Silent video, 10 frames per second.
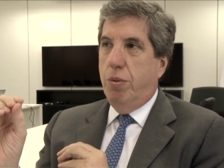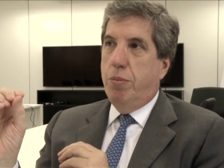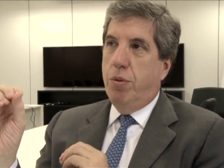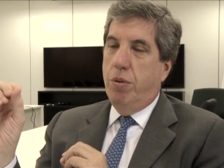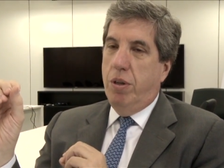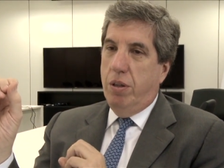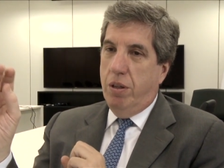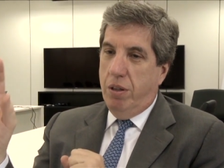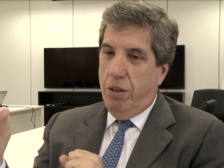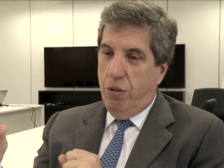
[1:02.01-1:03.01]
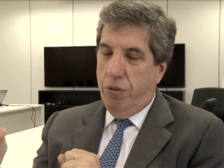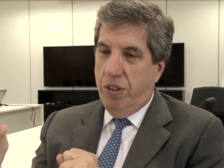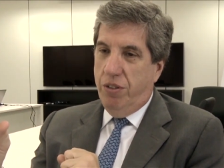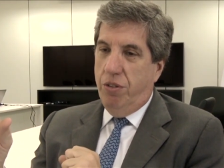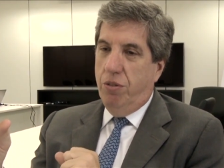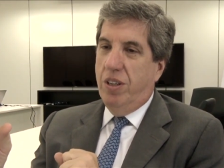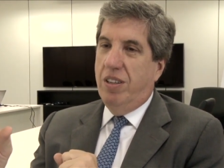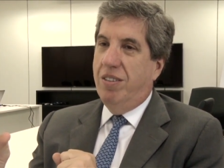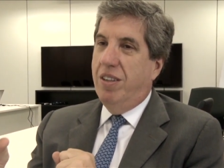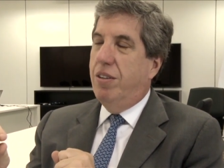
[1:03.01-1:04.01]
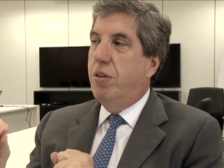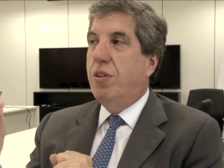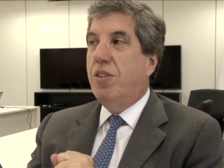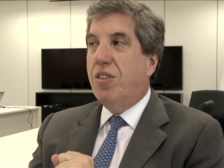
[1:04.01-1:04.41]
people in universities in the United States, and are